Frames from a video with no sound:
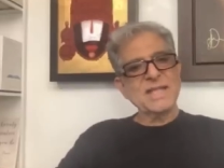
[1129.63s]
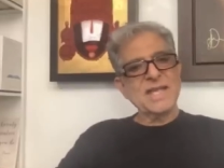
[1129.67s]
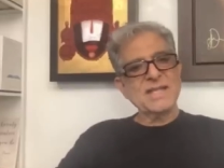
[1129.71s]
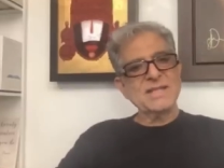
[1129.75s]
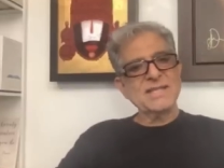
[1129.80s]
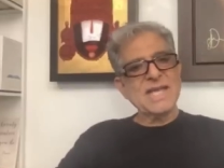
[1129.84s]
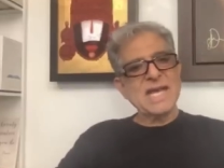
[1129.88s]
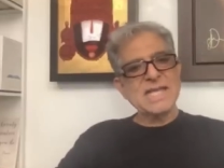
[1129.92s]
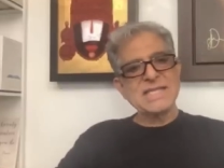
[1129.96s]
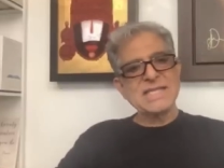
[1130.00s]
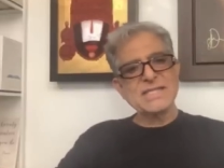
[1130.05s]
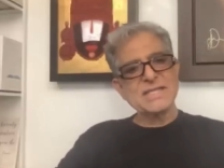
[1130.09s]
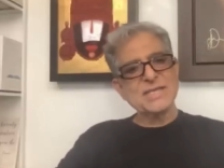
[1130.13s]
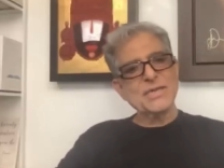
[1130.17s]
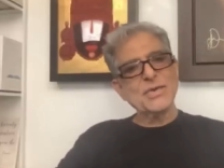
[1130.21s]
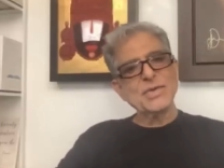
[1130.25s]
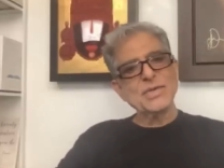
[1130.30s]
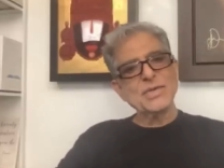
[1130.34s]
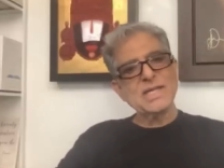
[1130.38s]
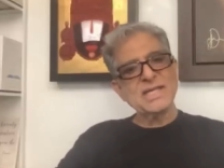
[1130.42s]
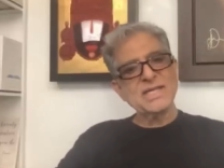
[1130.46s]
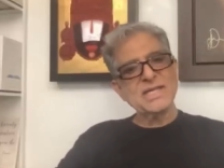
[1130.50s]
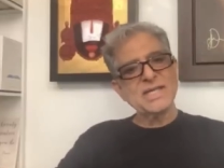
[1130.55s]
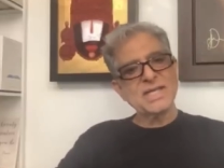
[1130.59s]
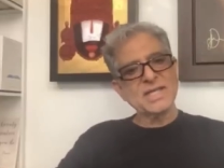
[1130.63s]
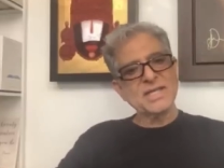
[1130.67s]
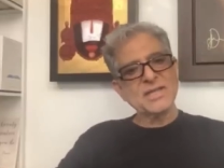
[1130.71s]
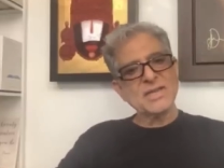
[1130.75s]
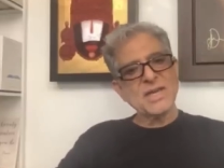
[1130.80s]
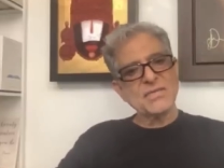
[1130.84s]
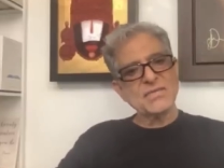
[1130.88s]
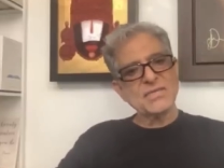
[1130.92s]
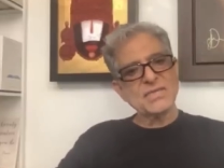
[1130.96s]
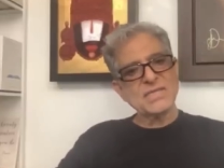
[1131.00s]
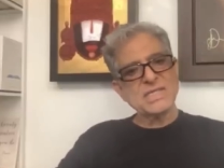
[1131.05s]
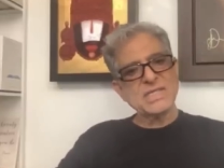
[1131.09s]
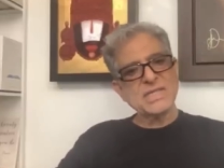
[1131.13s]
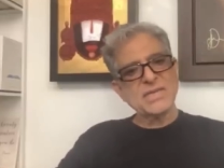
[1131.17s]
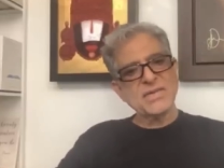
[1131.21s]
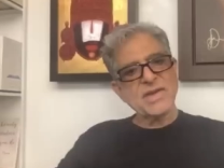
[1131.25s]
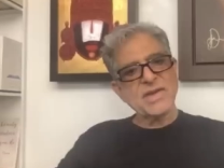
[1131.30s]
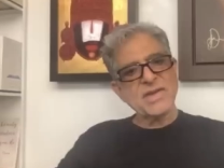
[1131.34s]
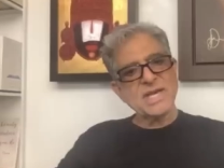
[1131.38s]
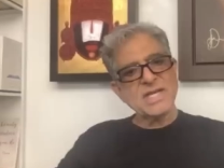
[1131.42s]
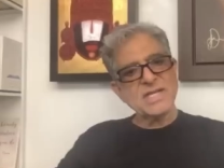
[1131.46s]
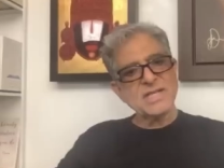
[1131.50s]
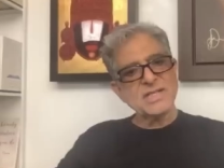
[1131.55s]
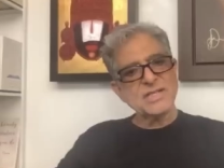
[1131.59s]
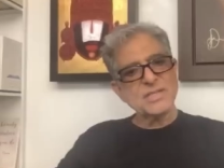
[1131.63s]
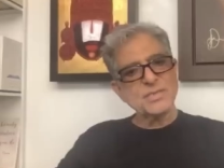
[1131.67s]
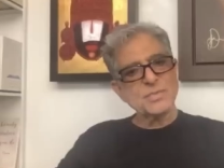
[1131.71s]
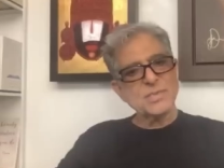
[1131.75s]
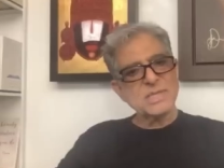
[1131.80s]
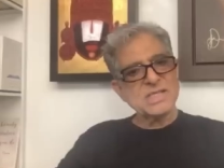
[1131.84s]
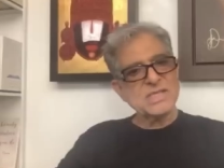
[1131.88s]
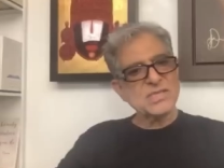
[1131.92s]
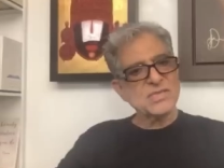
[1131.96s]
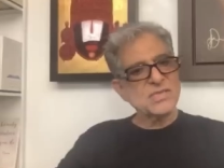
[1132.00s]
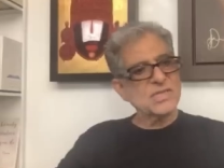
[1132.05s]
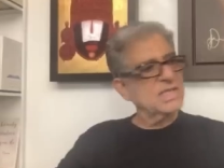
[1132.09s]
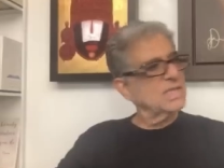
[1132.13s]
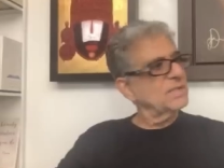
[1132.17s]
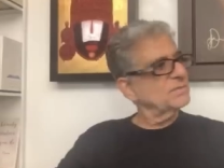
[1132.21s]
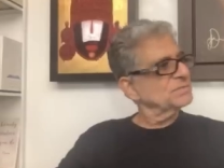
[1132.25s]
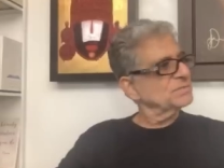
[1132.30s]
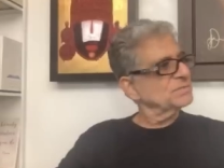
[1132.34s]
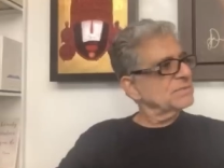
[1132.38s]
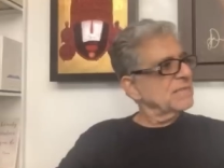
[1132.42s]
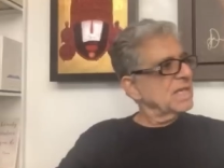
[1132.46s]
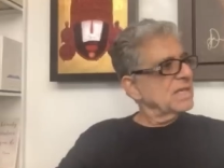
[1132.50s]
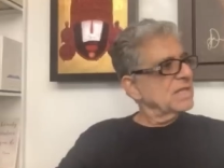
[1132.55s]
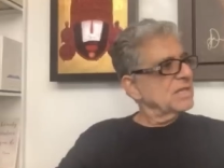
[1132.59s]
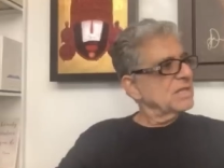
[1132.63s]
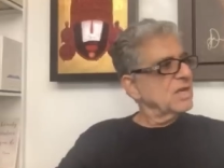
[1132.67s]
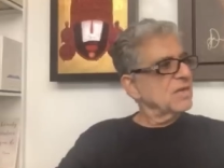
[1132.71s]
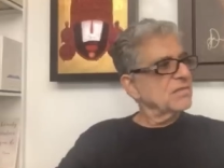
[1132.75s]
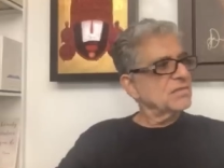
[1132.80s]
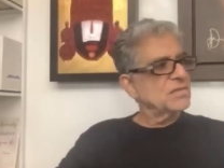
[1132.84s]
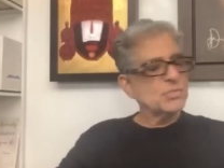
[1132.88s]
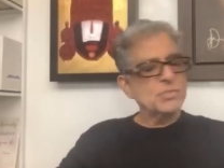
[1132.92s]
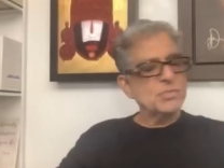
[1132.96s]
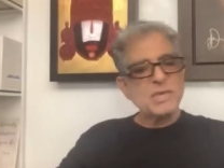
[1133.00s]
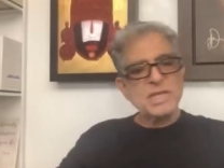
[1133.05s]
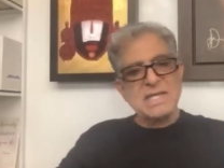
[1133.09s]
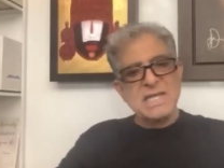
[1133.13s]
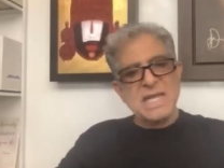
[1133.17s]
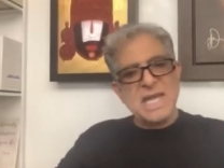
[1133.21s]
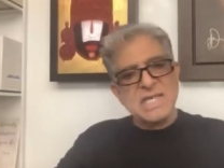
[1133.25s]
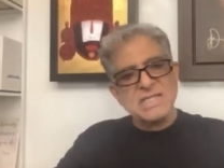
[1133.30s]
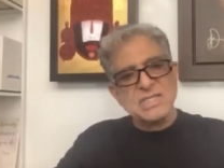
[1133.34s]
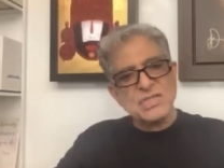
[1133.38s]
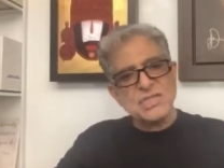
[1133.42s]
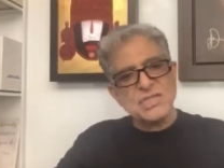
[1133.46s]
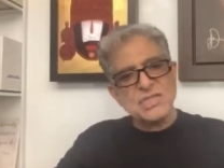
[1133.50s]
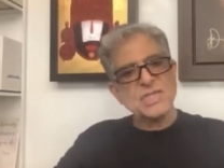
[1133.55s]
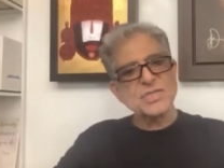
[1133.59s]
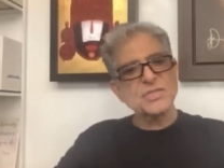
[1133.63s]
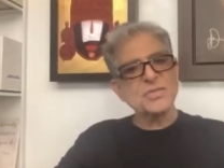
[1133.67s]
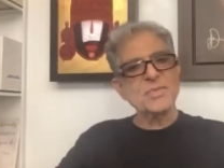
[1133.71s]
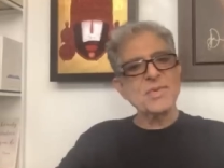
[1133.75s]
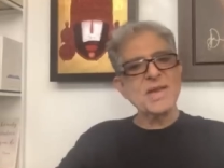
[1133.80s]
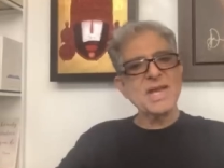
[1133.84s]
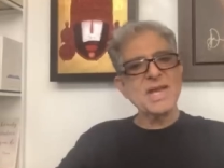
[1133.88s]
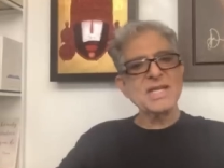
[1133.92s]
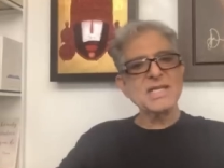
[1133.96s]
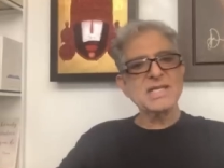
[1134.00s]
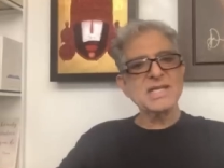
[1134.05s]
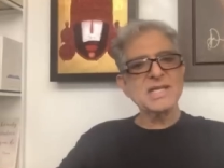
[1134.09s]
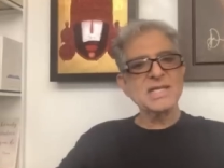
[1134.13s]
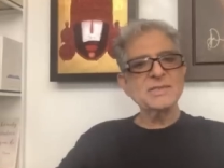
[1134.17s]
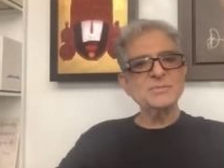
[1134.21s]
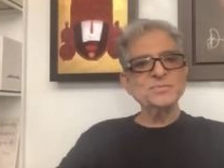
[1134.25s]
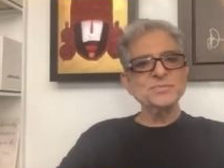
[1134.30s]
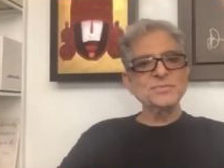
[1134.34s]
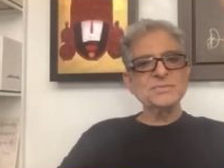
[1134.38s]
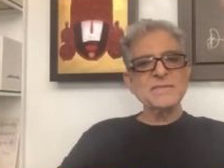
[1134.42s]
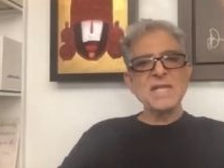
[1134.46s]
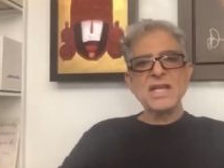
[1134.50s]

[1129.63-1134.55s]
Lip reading: That's the only thing. You have to surrender to mystery. You have to be less judgmental.